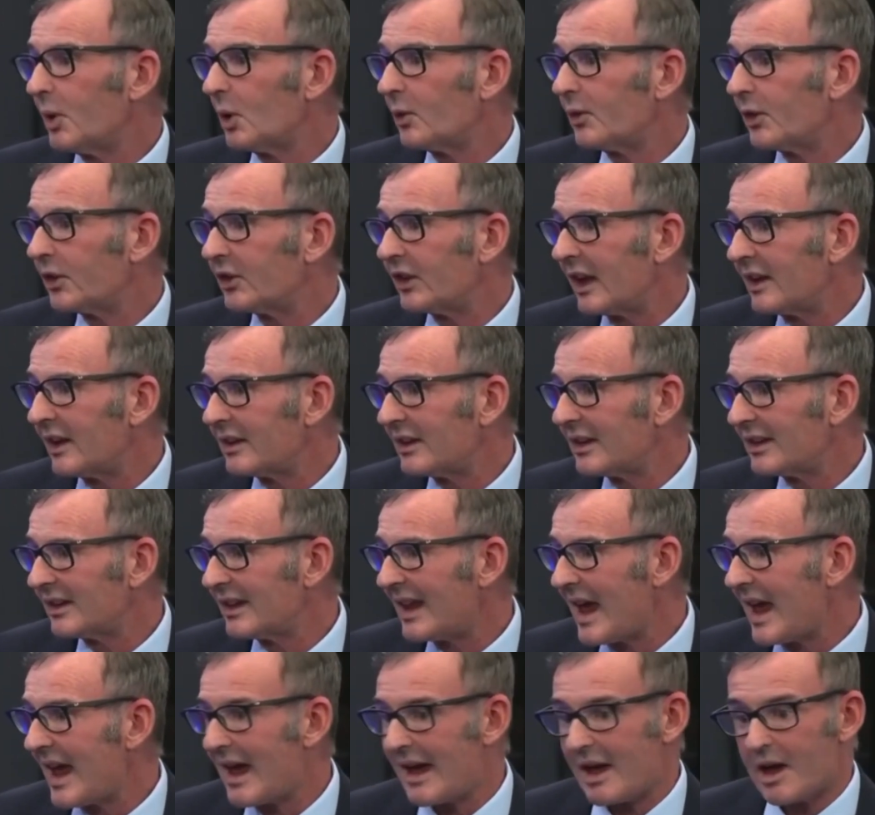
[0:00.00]
build the centres
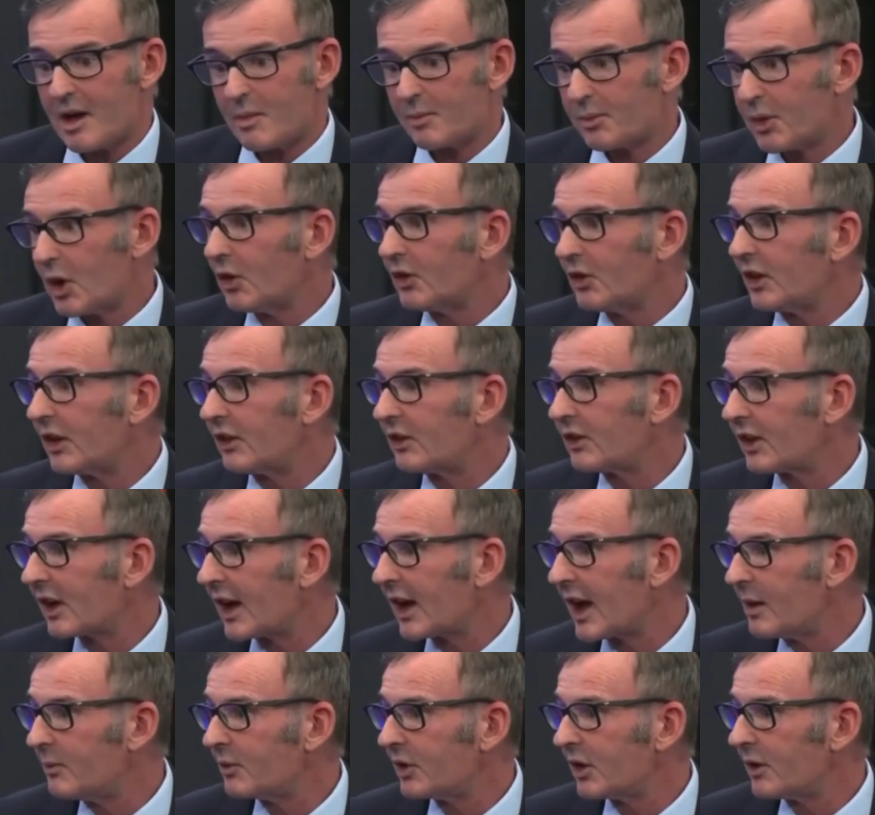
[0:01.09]
there? Process the
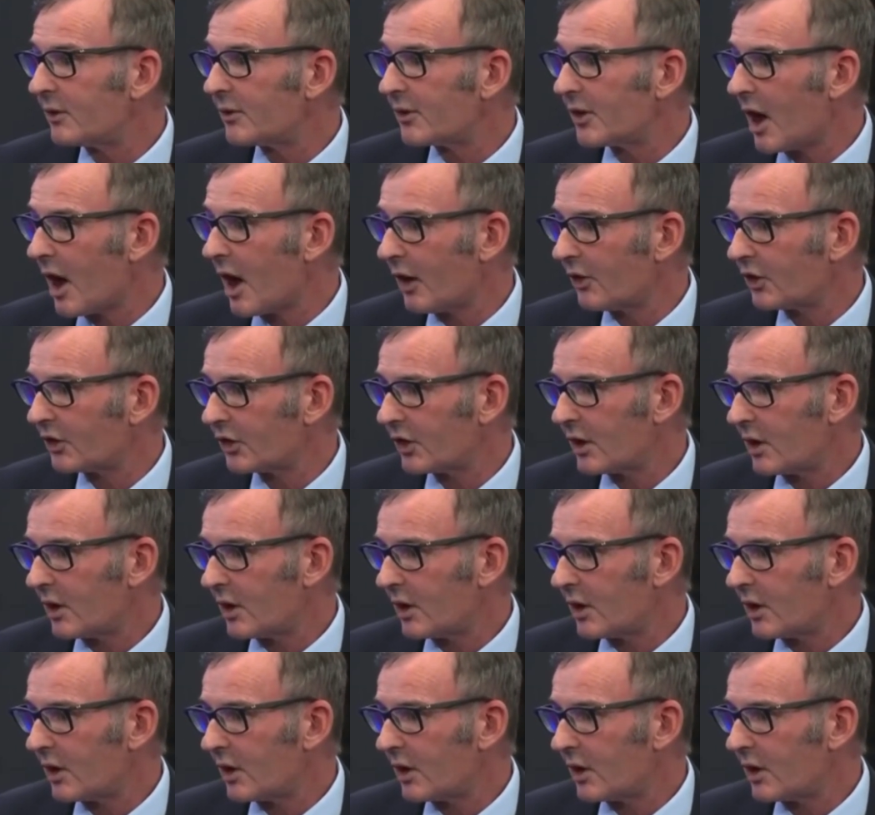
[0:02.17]
claims in France.